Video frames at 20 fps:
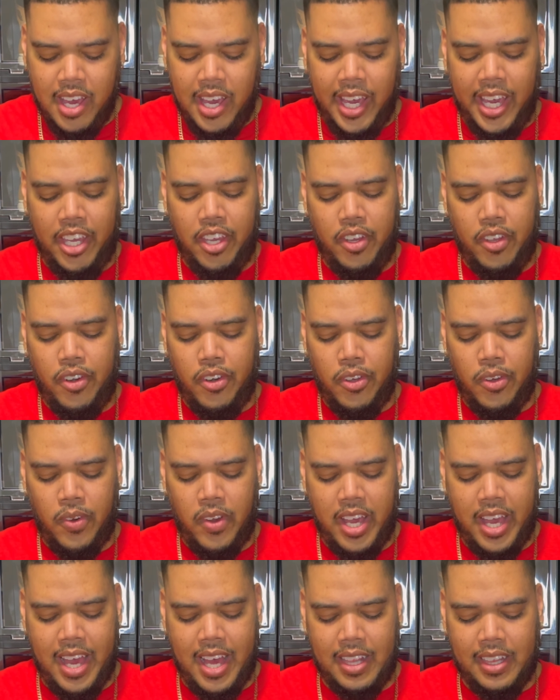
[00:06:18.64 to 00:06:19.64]
and you do
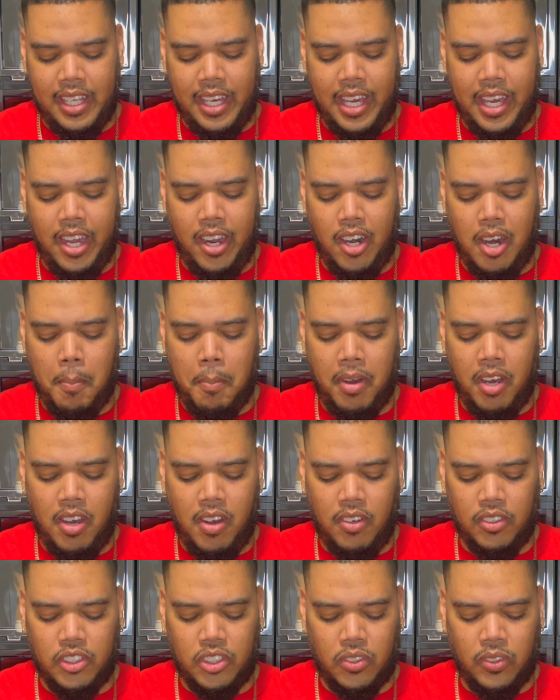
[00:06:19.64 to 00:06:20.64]
have the
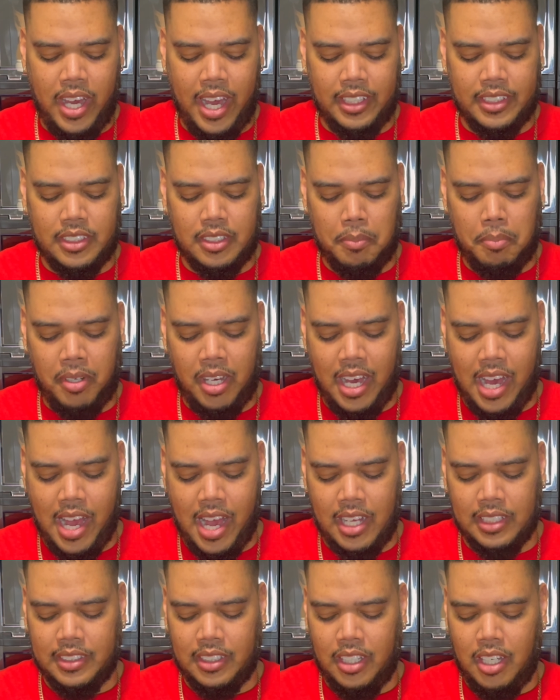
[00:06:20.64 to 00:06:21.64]
herringbone traction
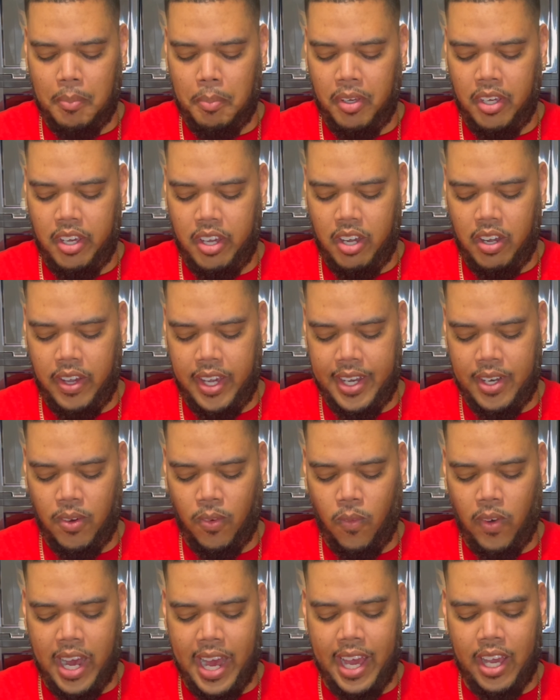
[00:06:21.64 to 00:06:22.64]
pods up here in the
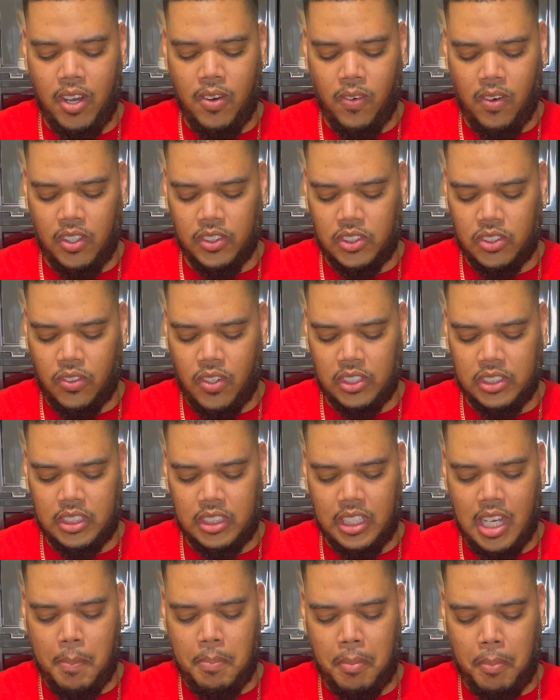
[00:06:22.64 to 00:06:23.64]
white going towards the
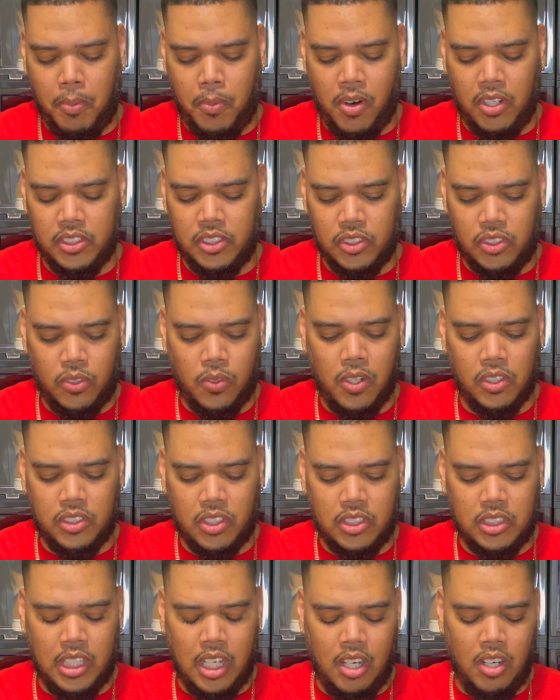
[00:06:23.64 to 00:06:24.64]
upper portion towards
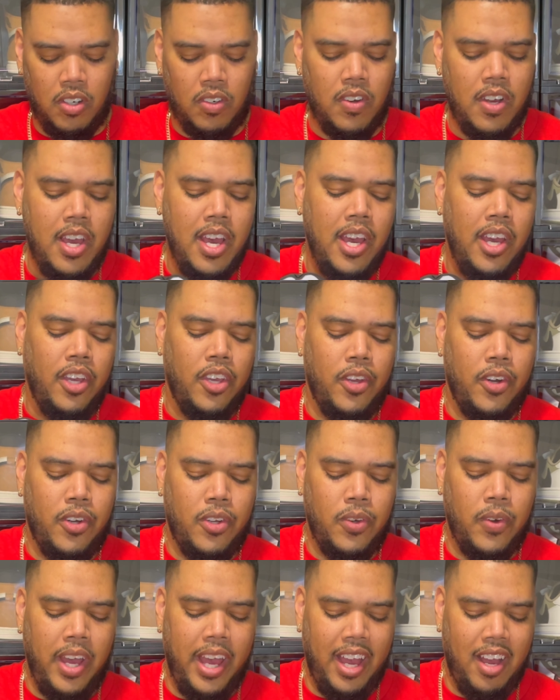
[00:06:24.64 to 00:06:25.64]
the toe. You
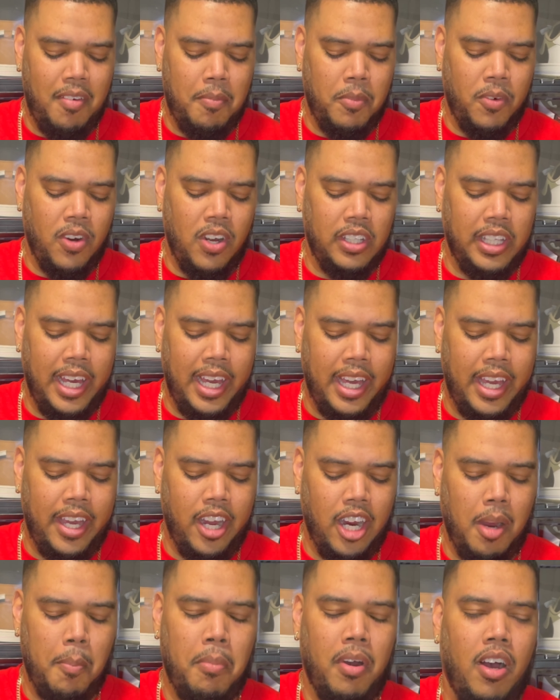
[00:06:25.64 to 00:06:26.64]
do have more of that
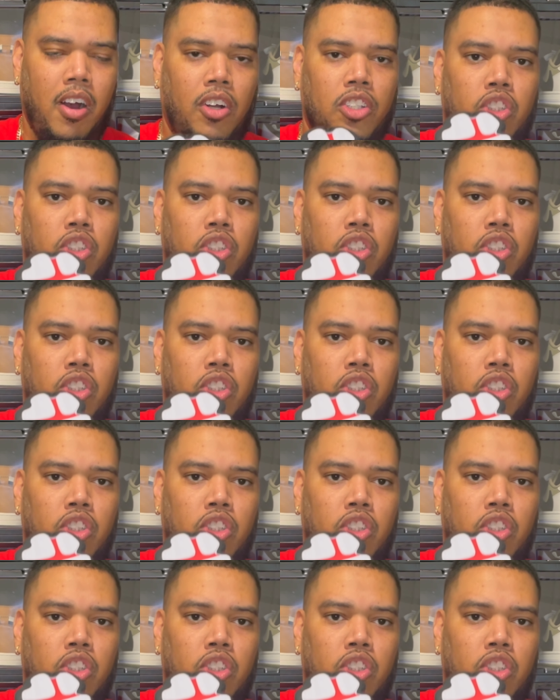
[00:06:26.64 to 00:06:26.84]
herringbone